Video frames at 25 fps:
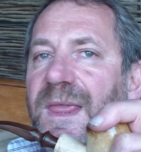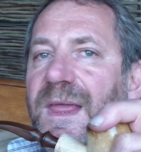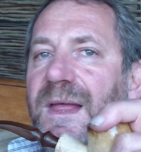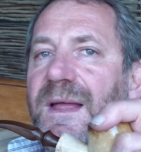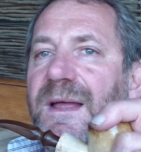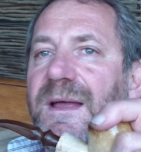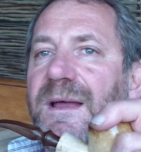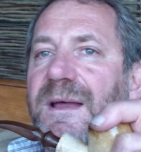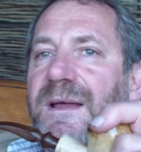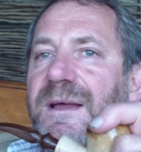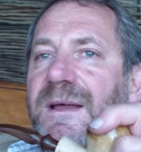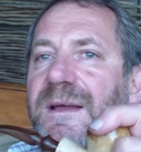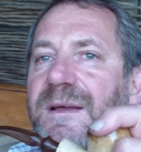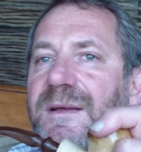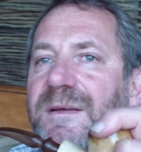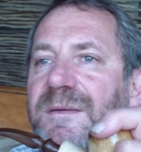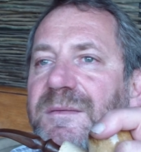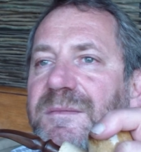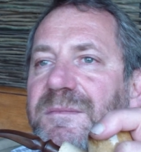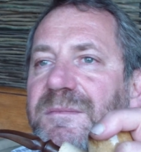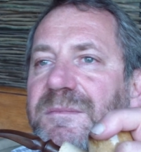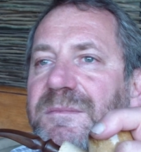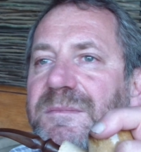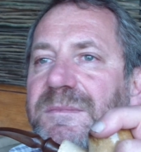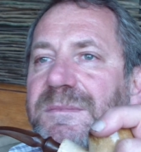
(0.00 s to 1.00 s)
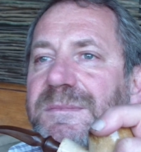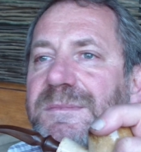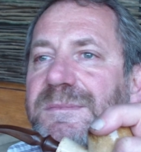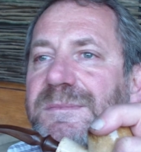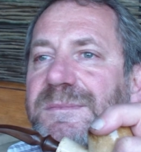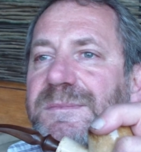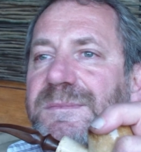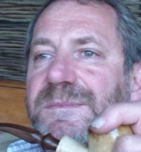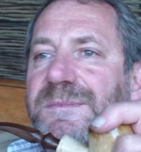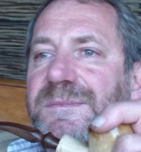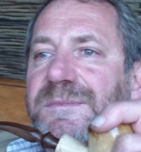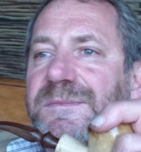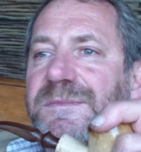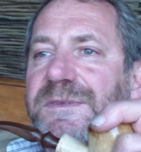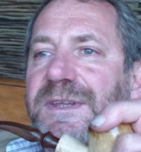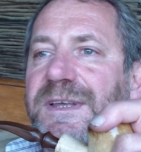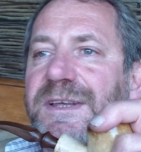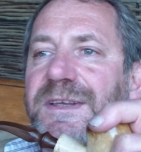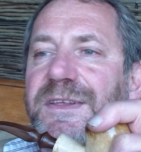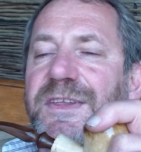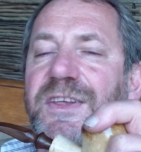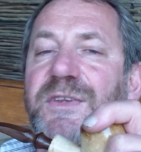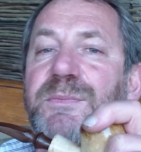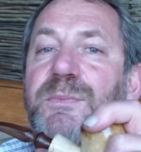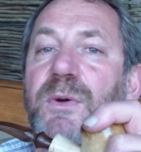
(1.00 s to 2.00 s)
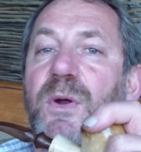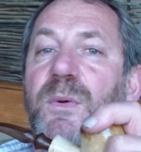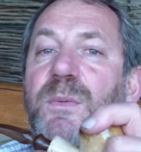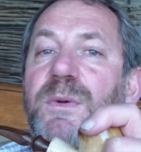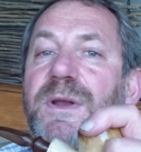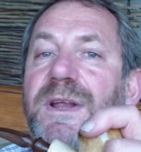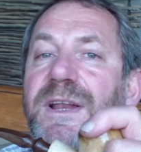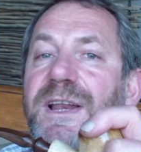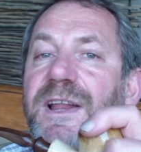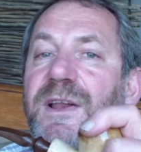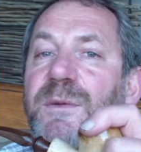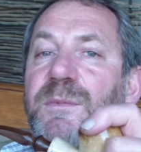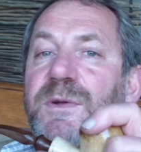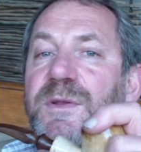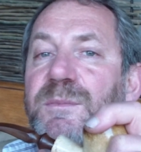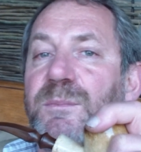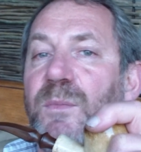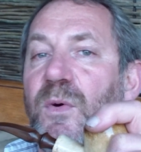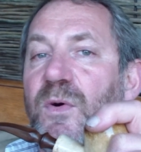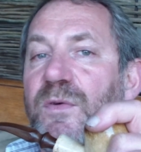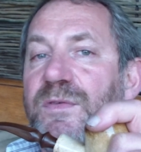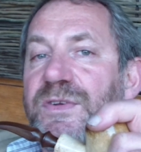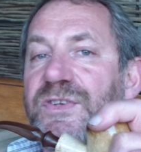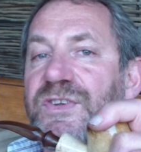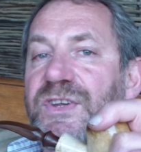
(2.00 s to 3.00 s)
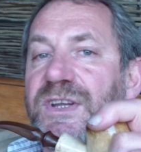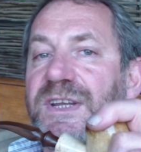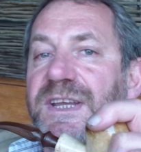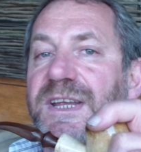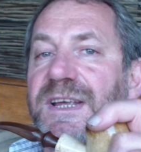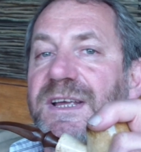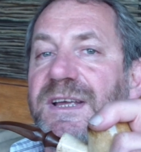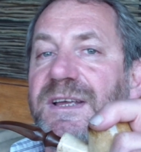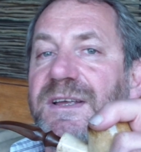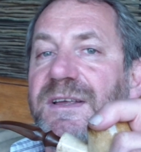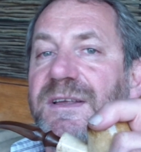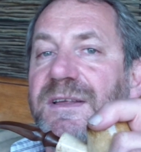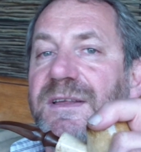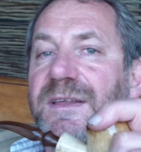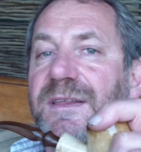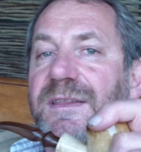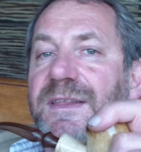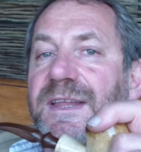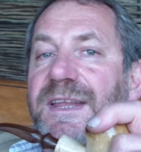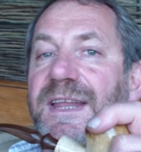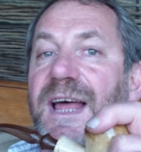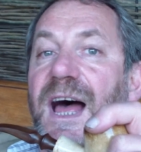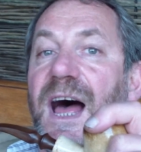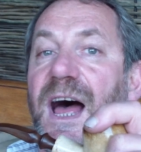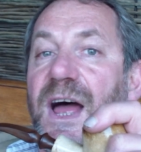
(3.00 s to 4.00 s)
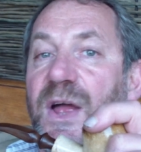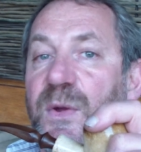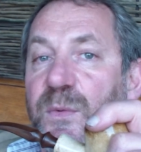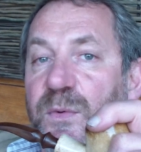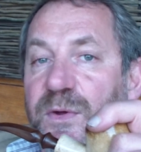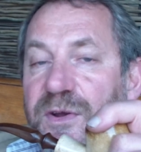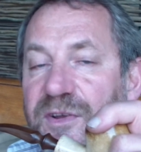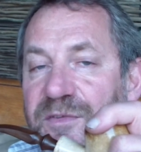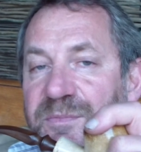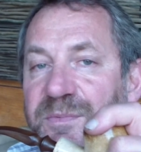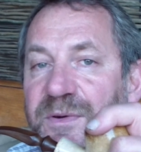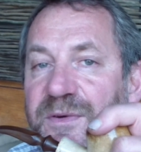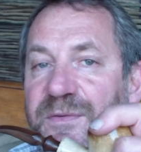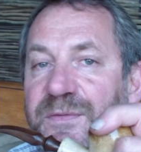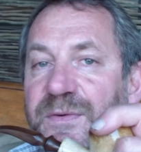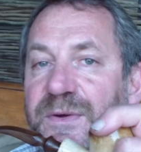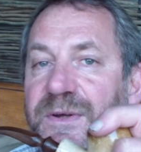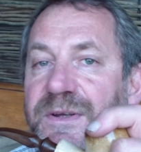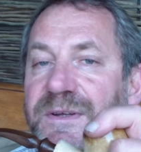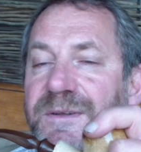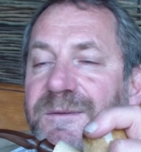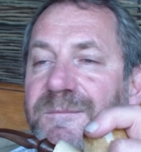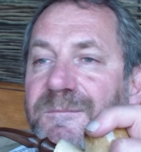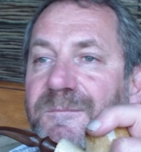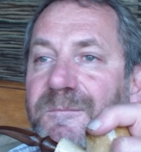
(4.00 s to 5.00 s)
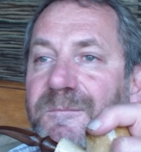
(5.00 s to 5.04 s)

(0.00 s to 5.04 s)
there's probably a little bit more Virginia than I would have preferred,